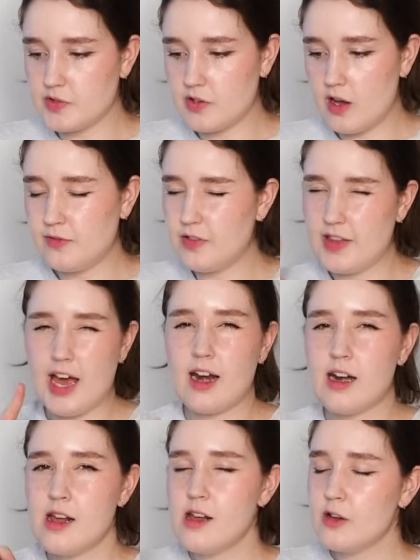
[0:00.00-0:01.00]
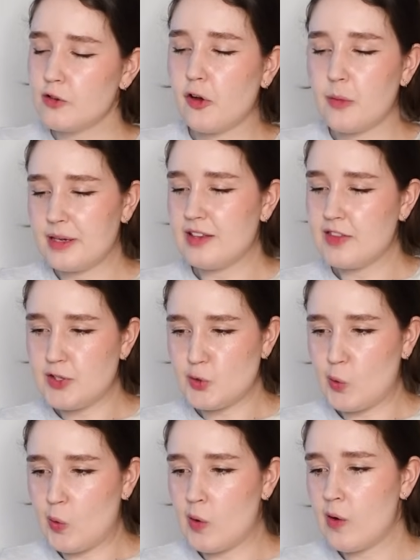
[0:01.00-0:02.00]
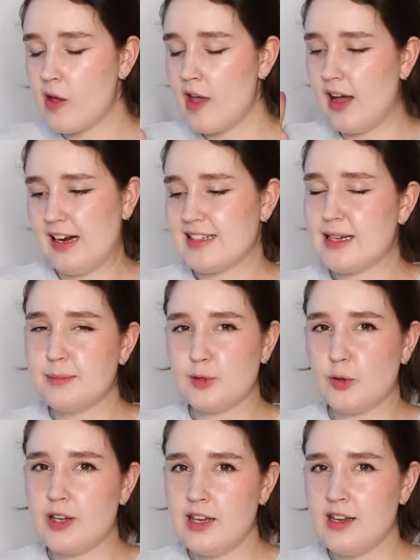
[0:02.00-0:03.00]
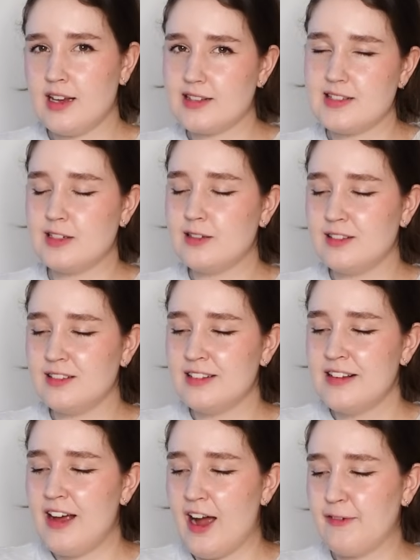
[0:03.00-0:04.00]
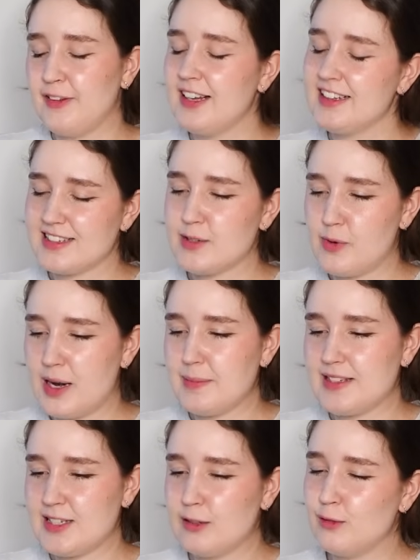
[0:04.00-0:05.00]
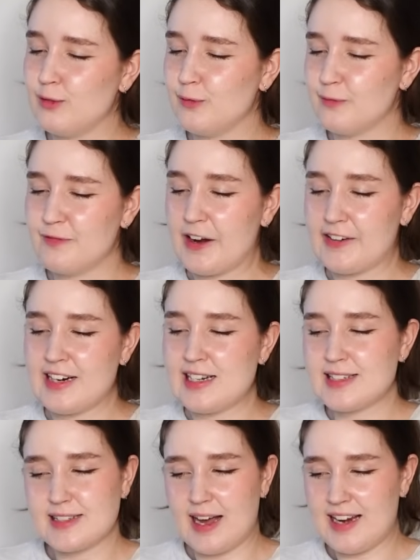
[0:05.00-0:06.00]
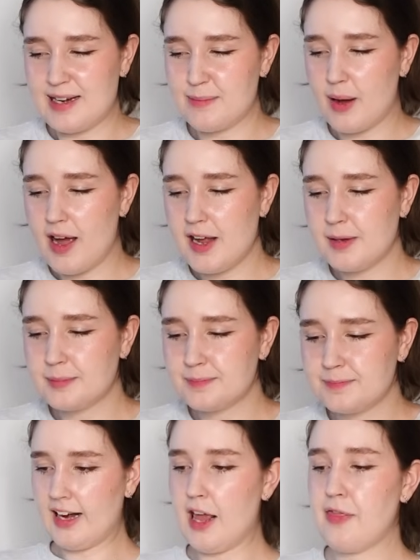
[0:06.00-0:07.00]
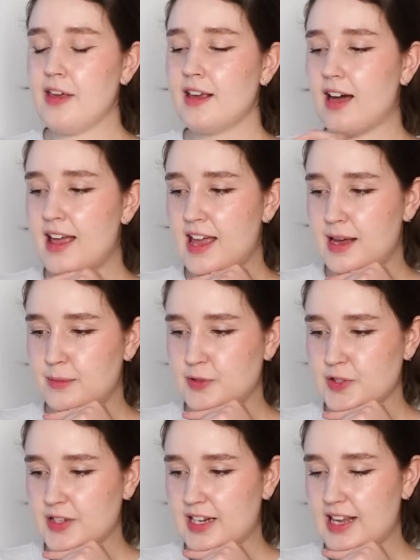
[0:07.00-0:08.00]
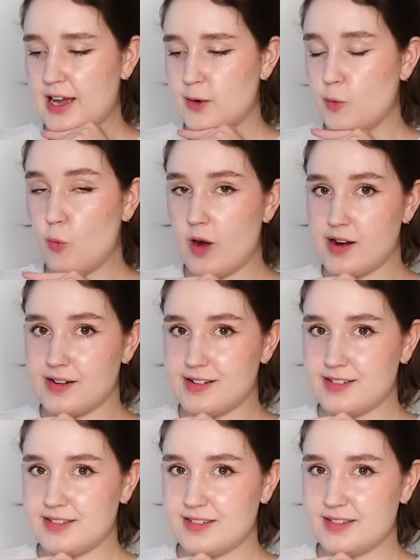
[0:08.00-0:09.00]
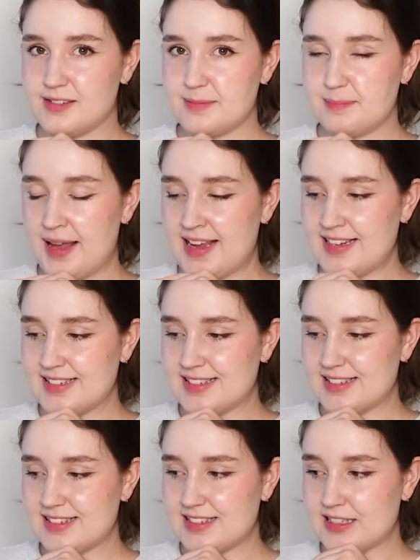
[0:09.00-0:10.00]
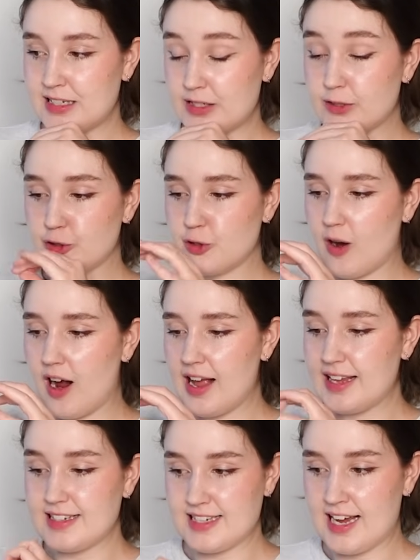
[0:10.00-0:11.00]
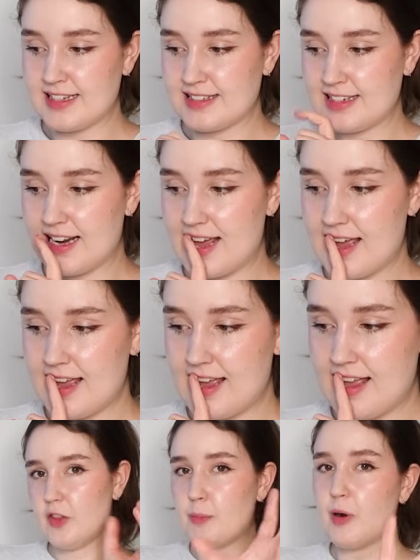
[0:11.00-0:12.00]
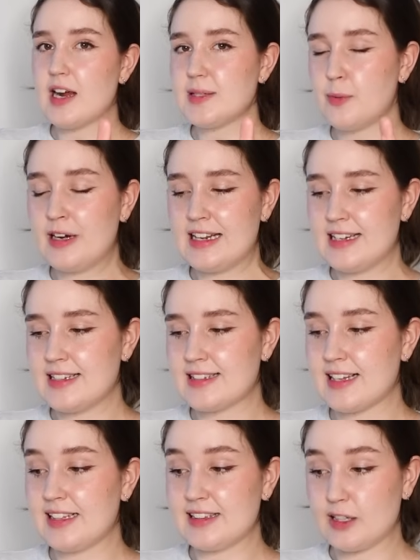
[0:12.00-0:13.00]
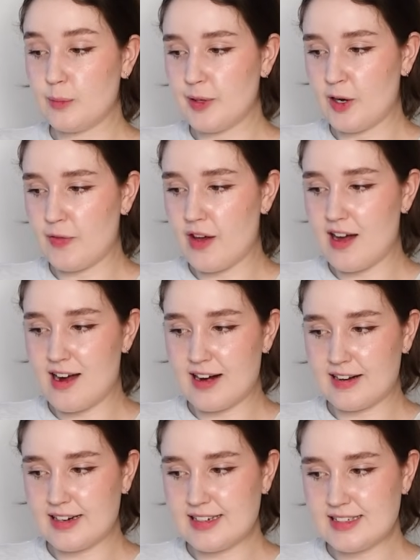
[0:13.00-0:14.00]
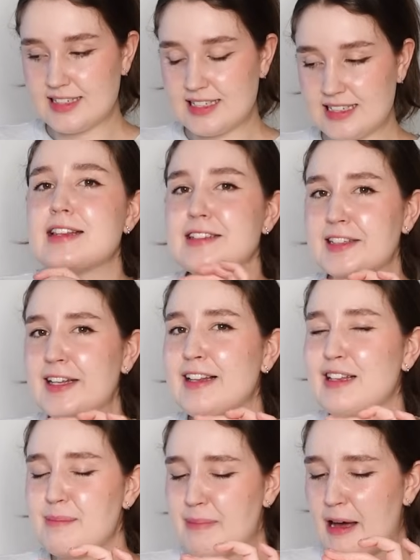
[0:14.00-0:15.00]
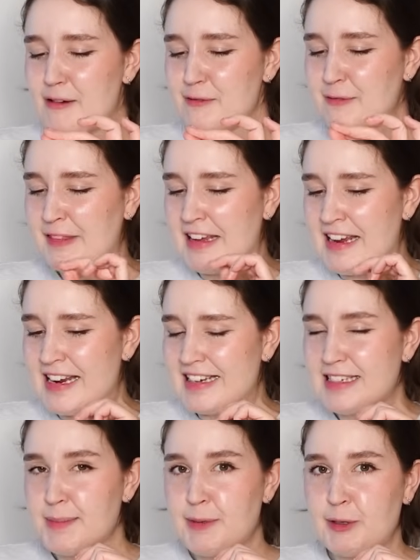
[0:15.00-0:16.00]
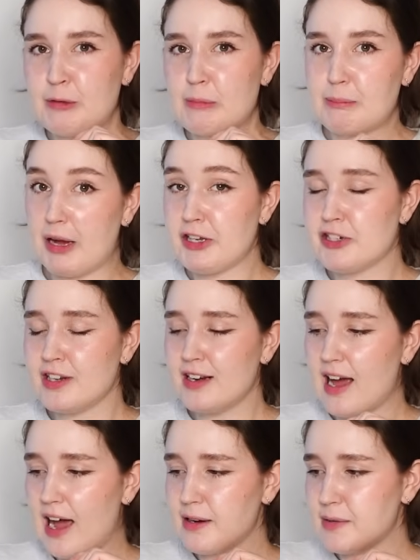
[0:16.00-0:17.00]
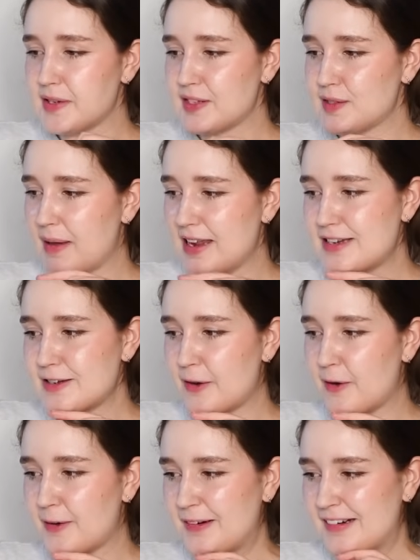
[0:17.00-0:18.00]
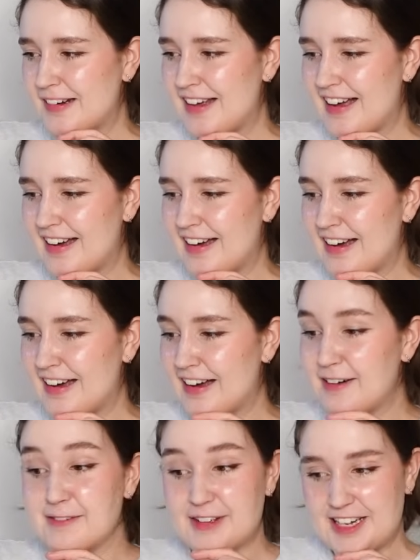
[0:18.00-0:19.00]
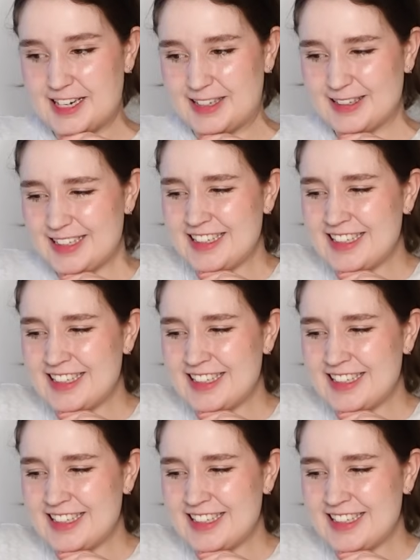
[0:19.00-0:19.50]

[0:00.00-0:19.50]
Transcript: served, and that got me in the door. And as I'm looking, it's still, I feel like that's the one I'm still very excited by. And I think I am just gonna get one piece to try and test today. The price point is a little bit on the higher end. It's a little above the typical budget I would spend on uh, a video.